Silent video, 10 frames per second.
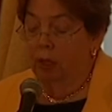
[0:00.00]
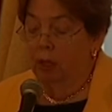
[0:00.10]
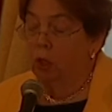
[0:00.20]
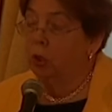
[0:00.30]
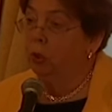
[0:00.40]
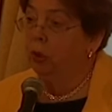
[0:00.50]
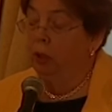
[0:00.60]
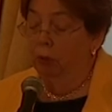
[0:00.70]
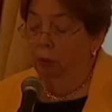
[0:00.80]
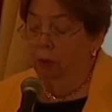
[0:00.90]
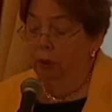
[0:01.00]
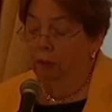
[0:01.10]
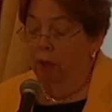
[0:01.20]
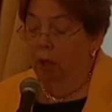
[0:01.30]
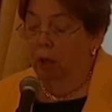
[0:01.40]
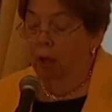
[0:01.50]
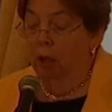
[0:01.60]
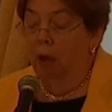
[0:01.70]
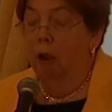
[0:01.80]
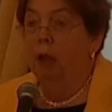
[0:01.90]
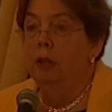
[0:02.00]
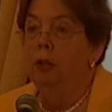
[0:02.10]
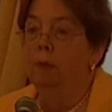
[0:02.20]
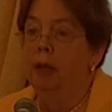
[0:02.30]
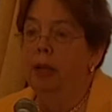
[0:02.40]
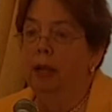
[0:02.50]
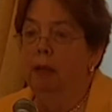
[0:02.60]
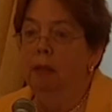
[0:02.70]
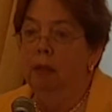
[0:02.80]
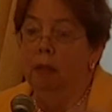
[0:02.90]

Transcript: ensuring the rule of law, are undermined